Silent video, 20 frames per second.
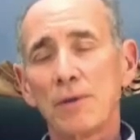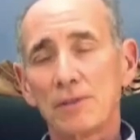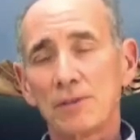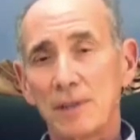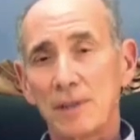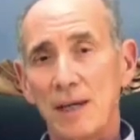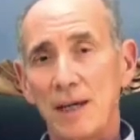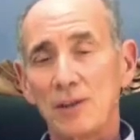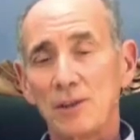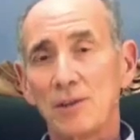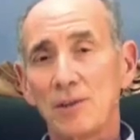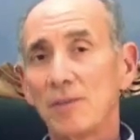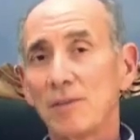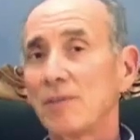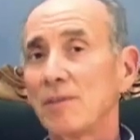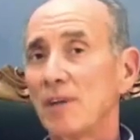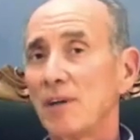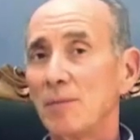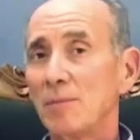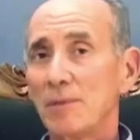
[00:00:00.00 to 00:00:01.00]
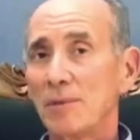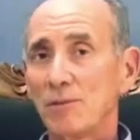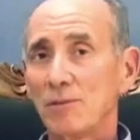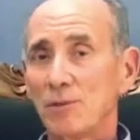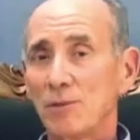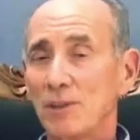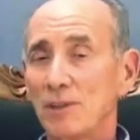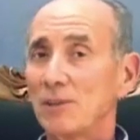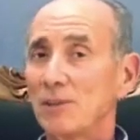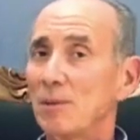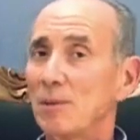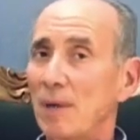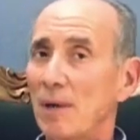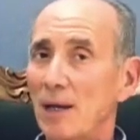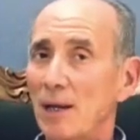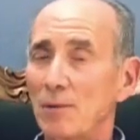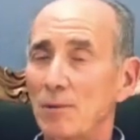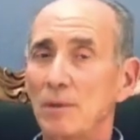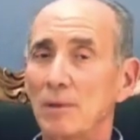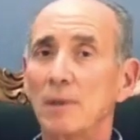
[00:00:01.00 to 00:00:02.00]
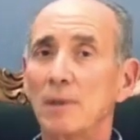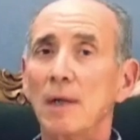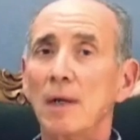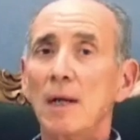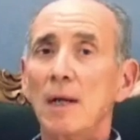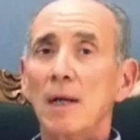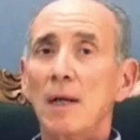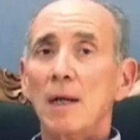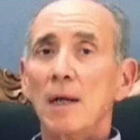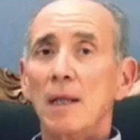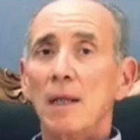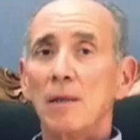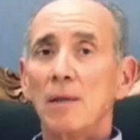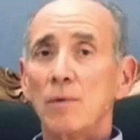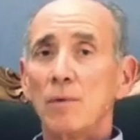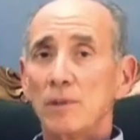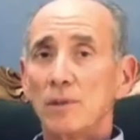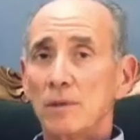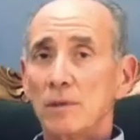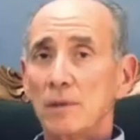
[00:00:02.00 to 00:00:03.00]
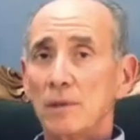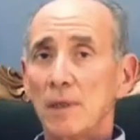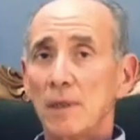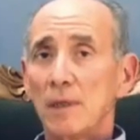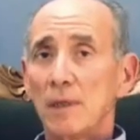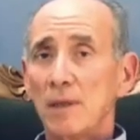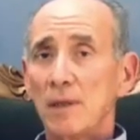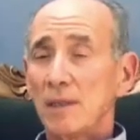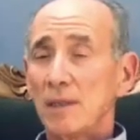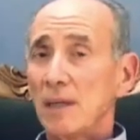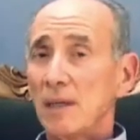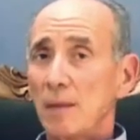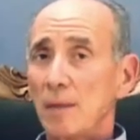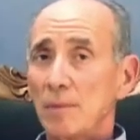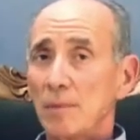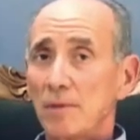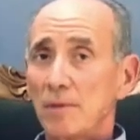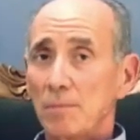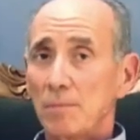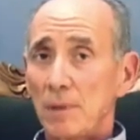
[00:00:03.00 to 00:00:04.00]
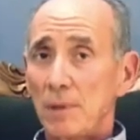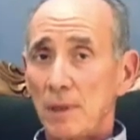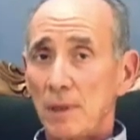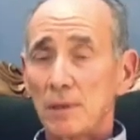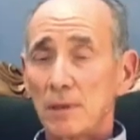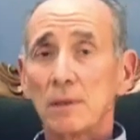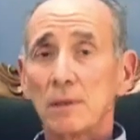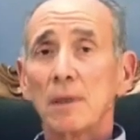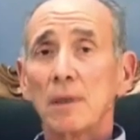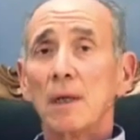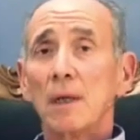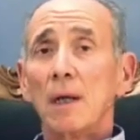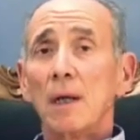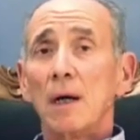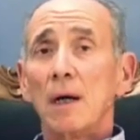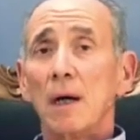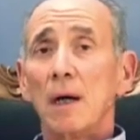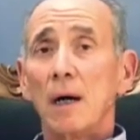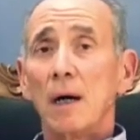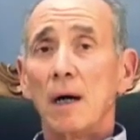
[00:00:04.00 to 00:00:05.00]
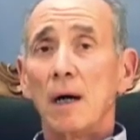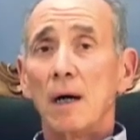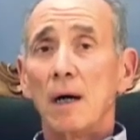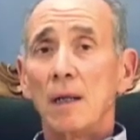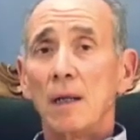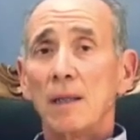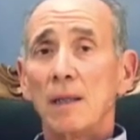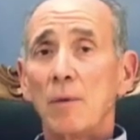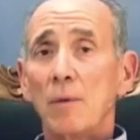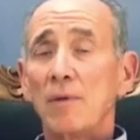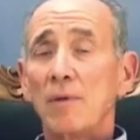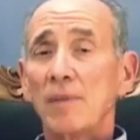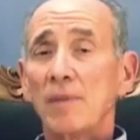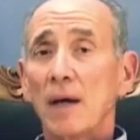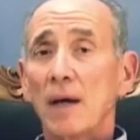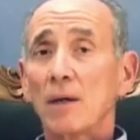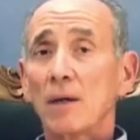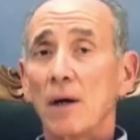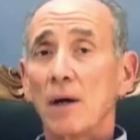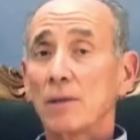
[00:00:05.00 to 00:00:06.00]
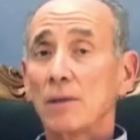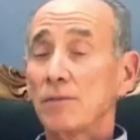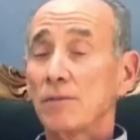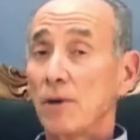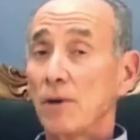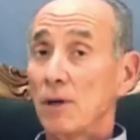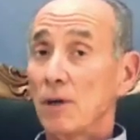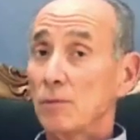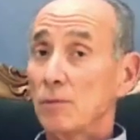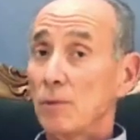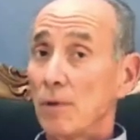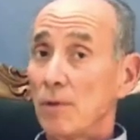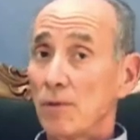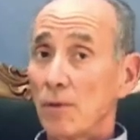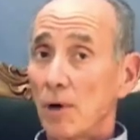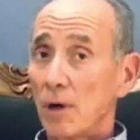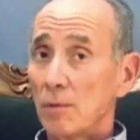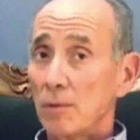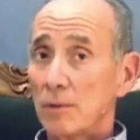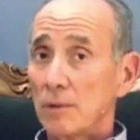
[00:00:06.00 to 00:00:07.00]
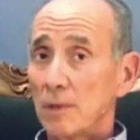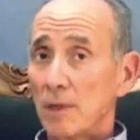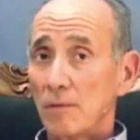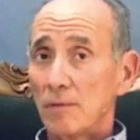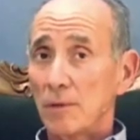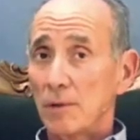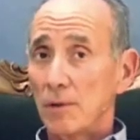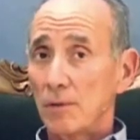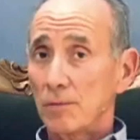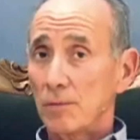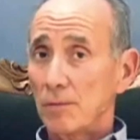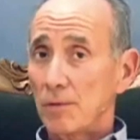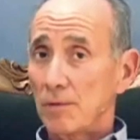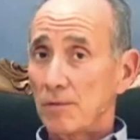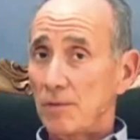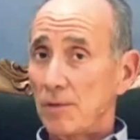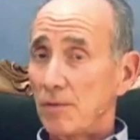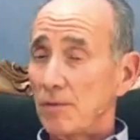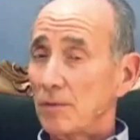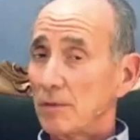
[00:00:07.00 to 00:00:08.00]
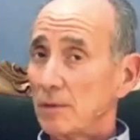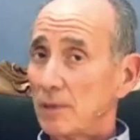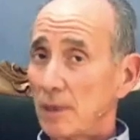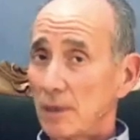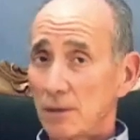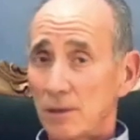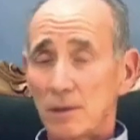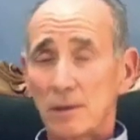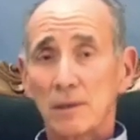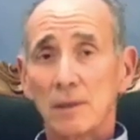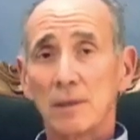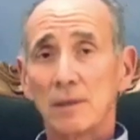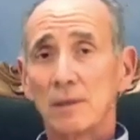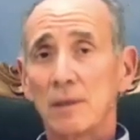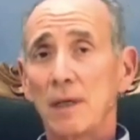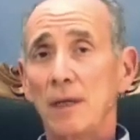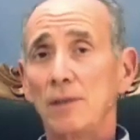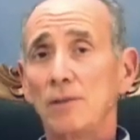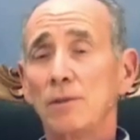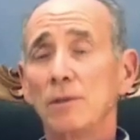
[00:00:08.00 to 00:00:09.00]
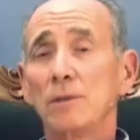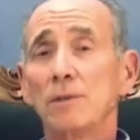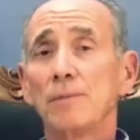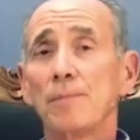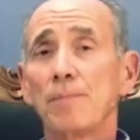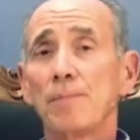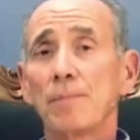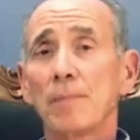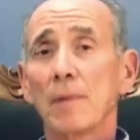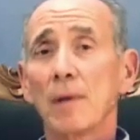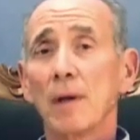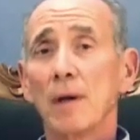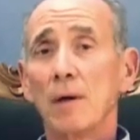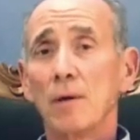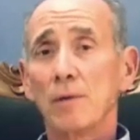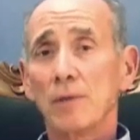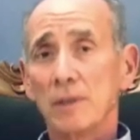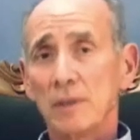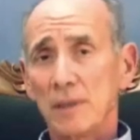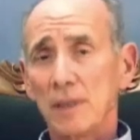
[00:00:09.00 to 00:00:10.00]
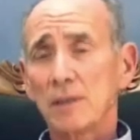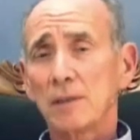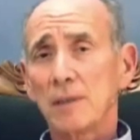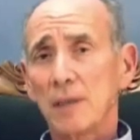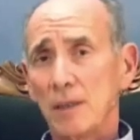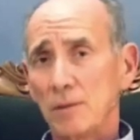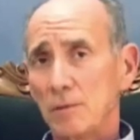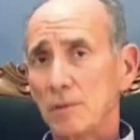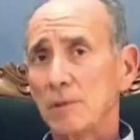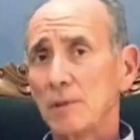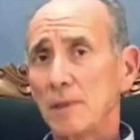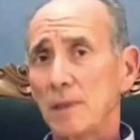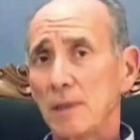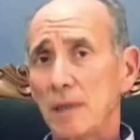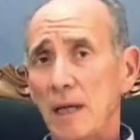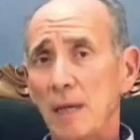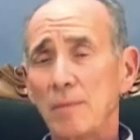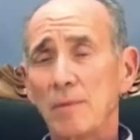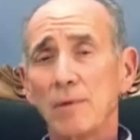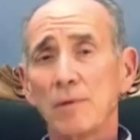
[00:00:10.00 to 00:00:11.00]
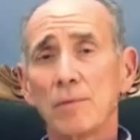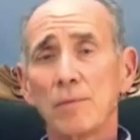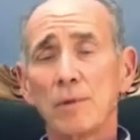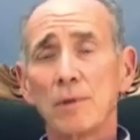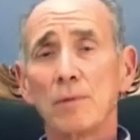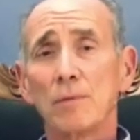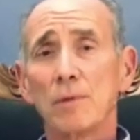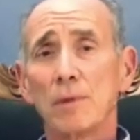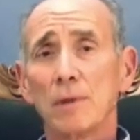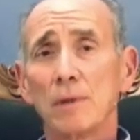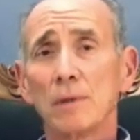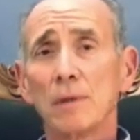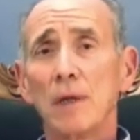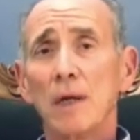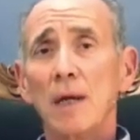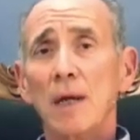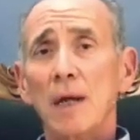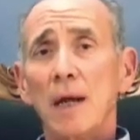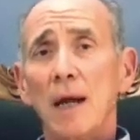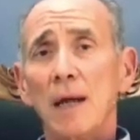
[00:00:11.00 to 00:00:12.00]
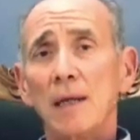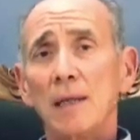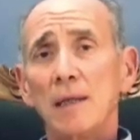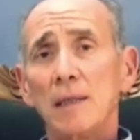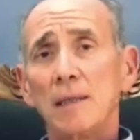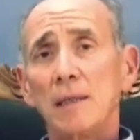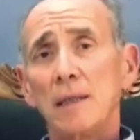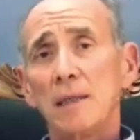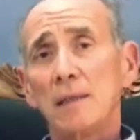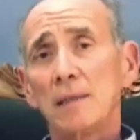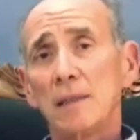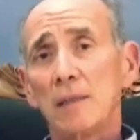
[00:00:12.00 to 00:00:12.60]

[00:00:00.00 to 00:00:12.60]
stage of the development of trust in the manual, which is the attainment of peace, that we have not gone as far as we thought. We still have to go through the fifth and sixth stages, or the sixth stage, which is the attainment of the real world. And he